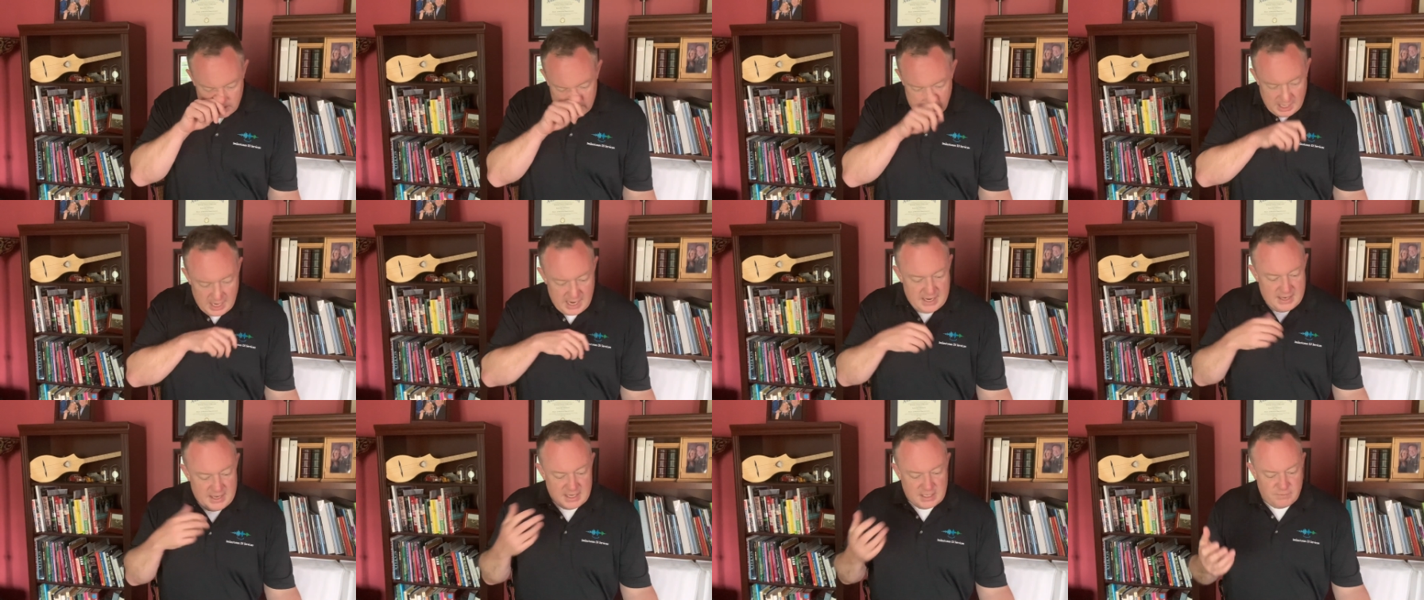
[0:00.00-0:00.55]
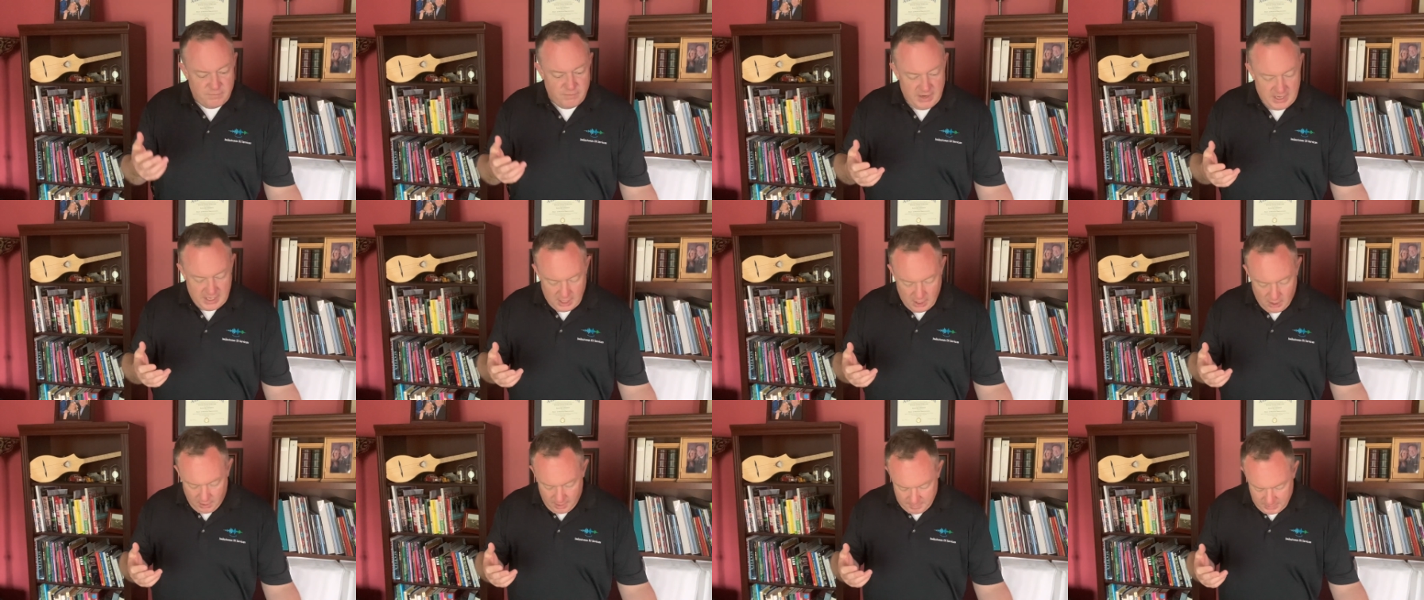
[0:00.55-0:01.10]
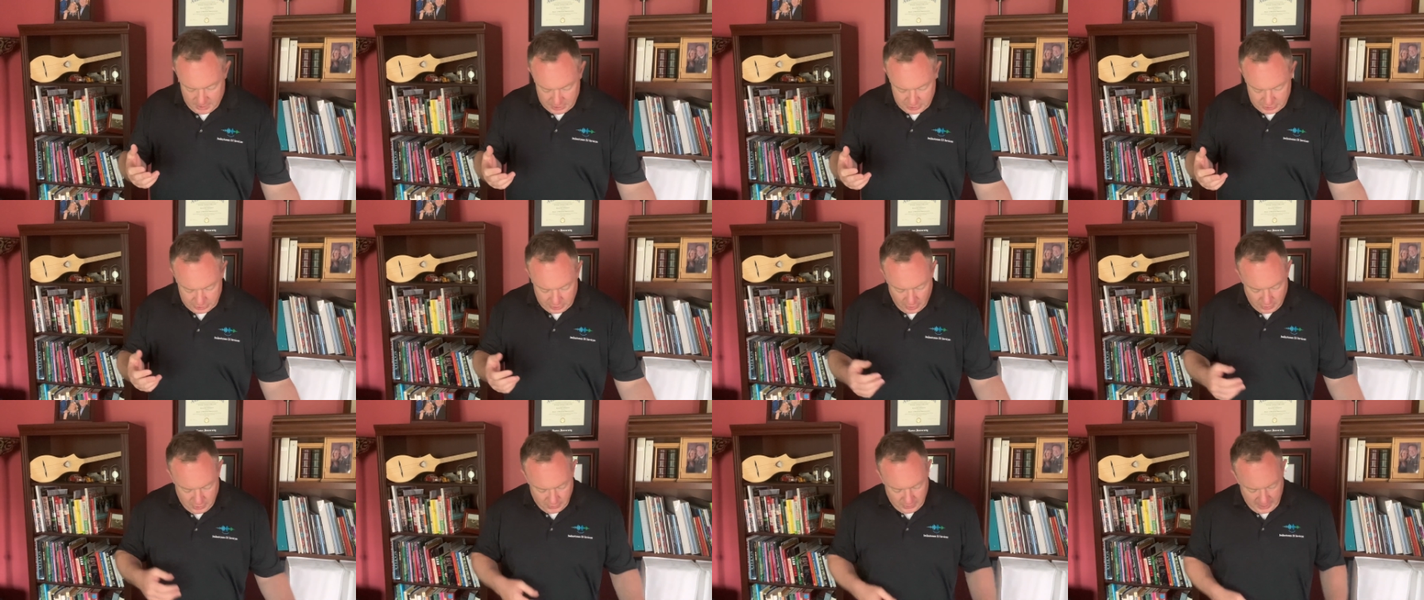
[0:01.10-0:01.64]
in this video, I'm going to
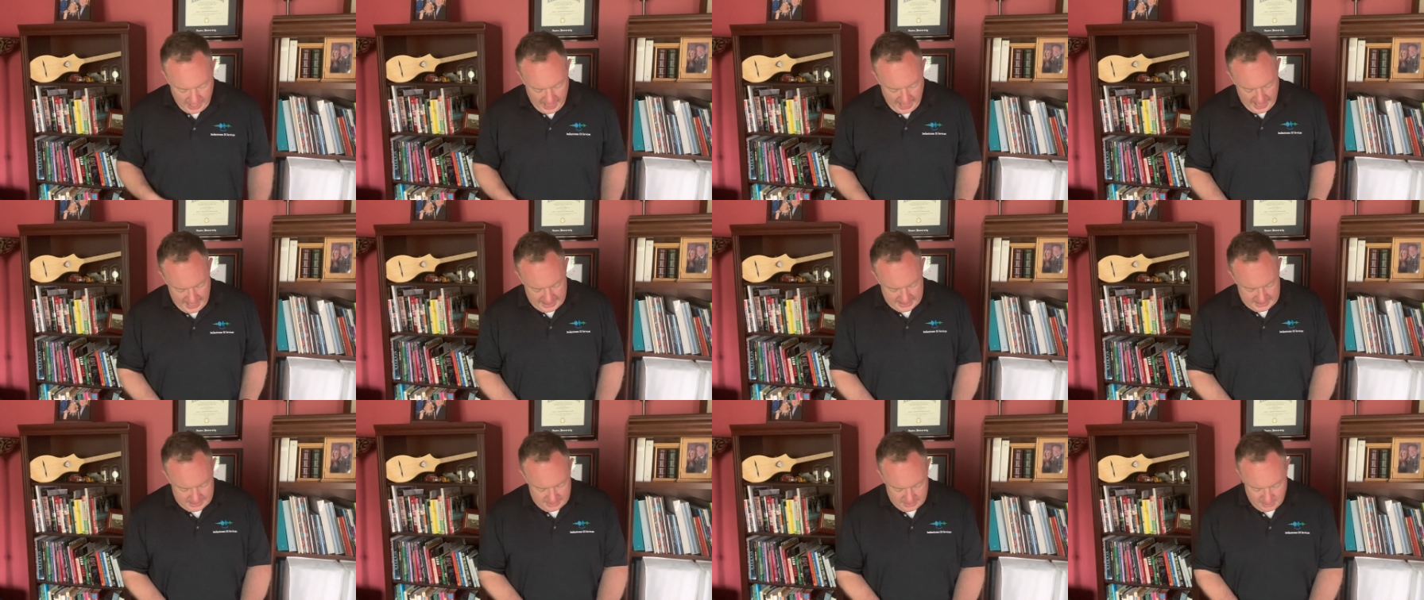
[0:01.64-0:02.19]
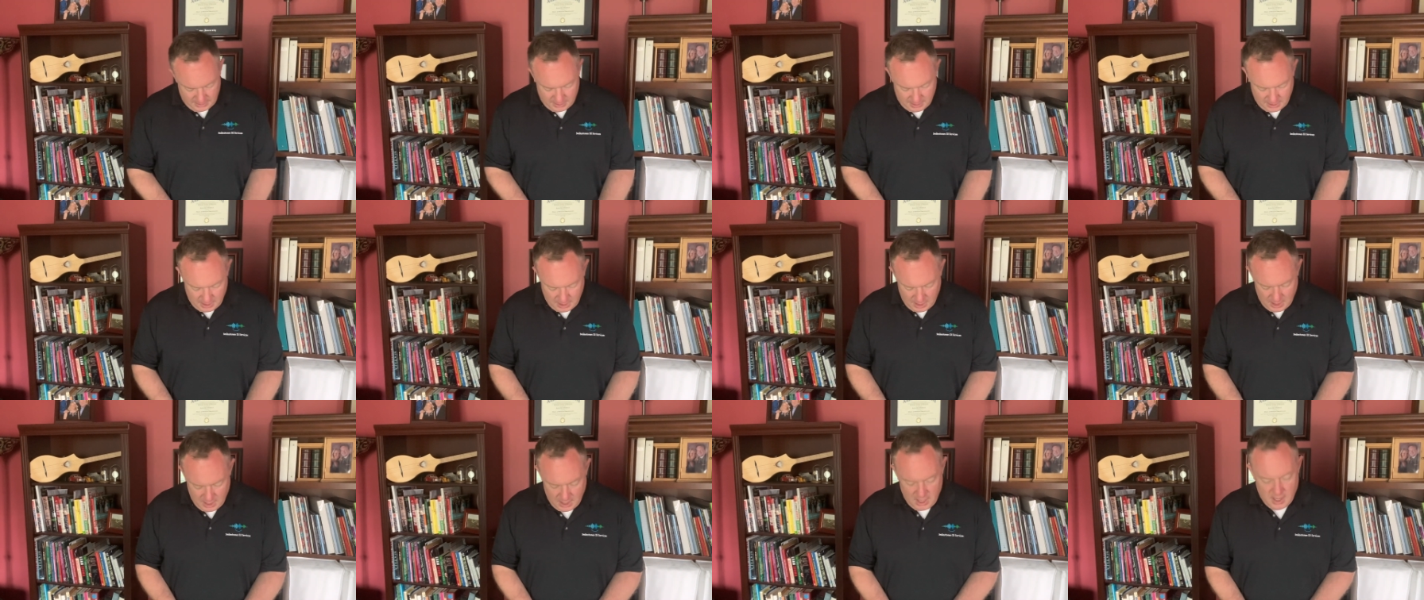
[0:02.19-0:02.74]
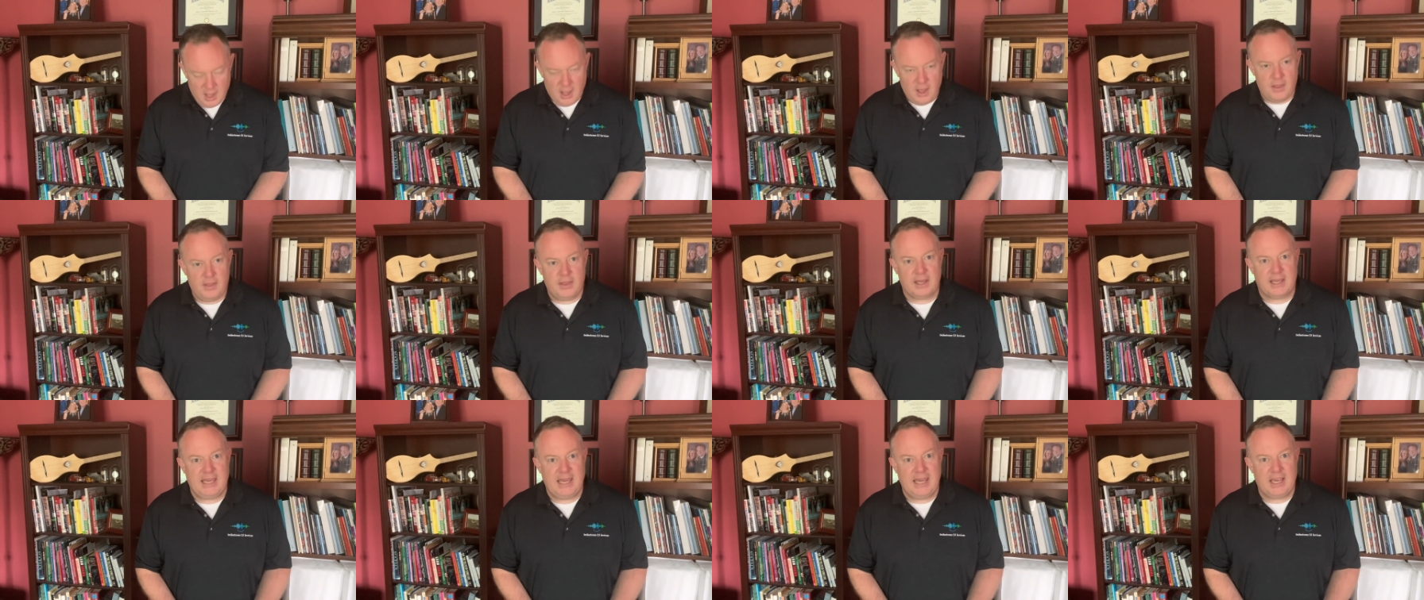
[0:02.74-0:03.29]
show you guys
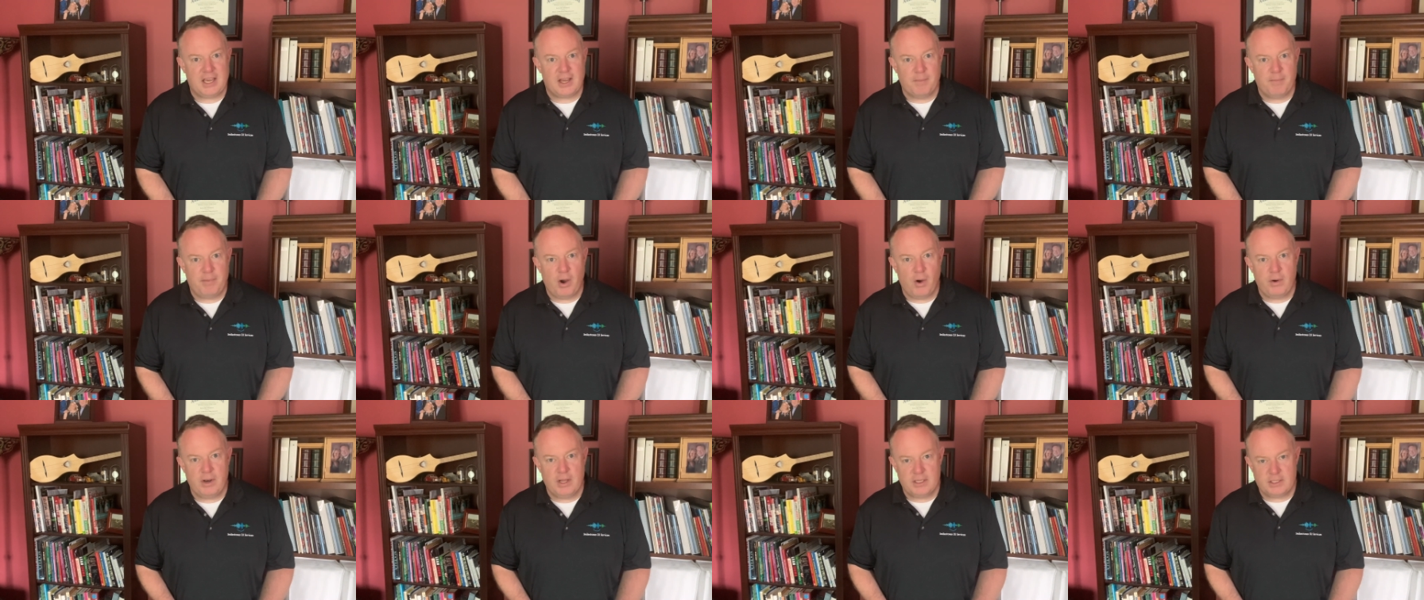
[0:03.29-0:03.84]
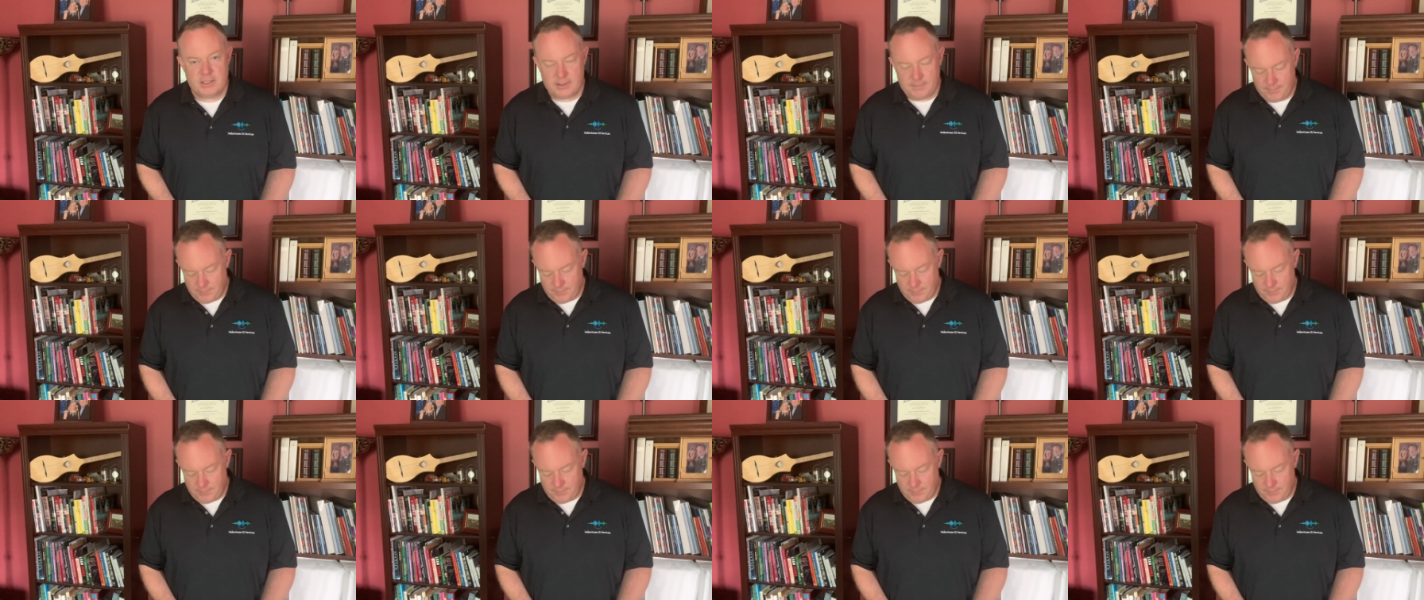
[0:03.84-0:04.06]
the key components.